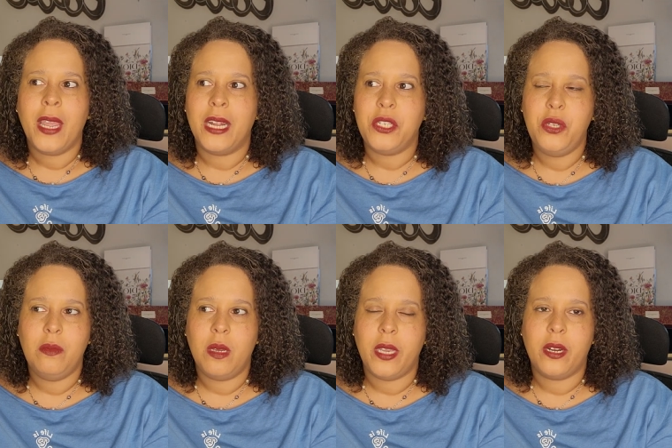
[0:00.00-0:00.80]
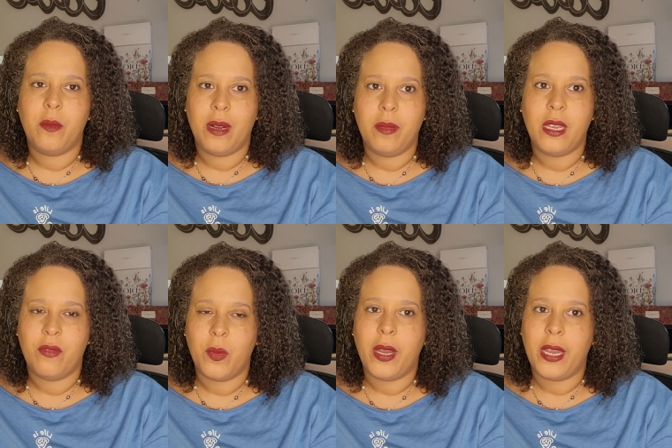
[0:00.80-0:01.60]
At 2 million I'll probably give
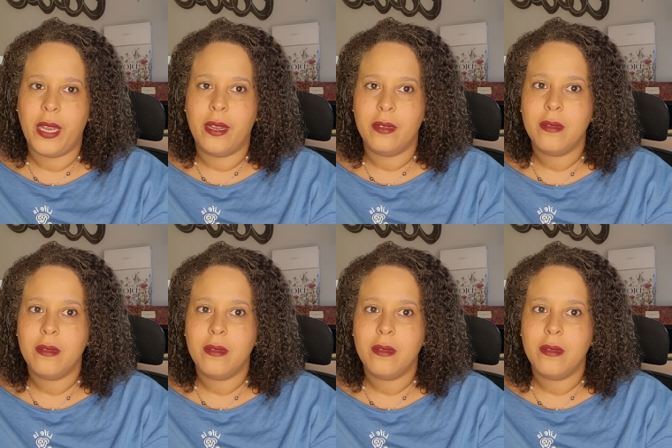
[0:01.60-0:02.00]
away